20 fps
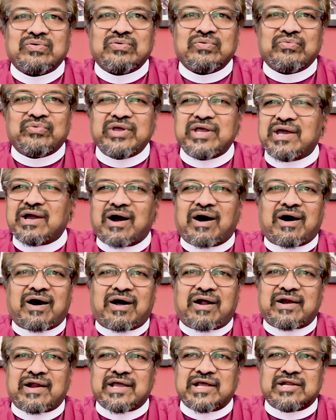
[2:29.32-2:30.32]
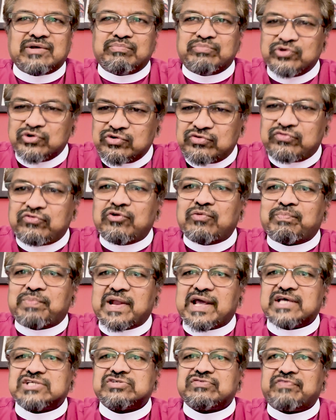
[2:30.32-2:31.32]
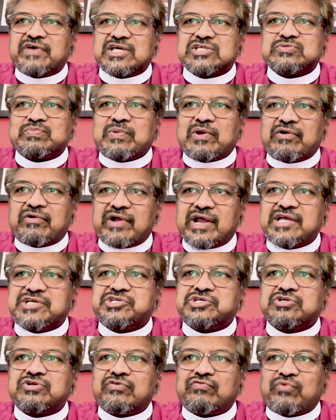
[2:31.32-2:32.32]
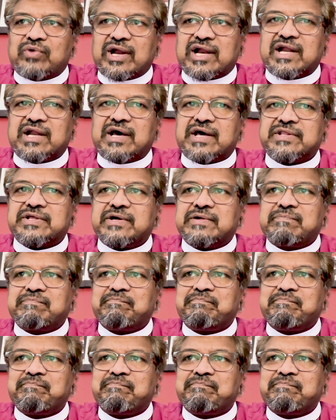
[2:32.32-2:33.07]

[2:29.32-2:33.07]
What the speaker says: We are in a beautiful place of exploration of one another.